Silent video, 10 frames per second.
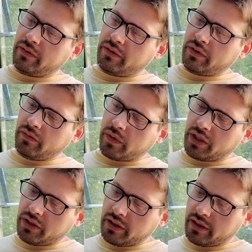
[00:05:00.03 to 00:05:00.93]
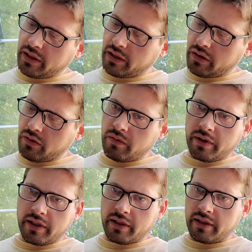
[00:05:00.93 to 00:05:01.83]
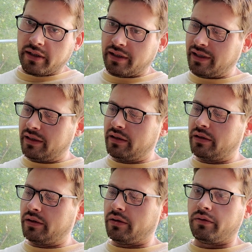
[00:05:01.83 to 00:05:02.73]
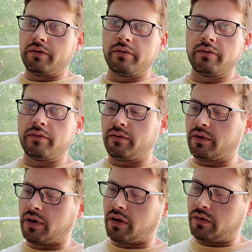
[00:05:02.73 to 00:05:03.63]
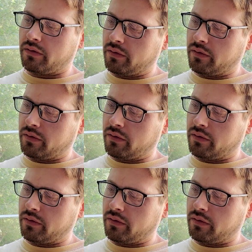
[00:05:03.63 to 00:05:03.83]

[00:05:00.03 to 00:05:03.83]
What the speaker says: roots too much. They're going to know what they're going to need to do. So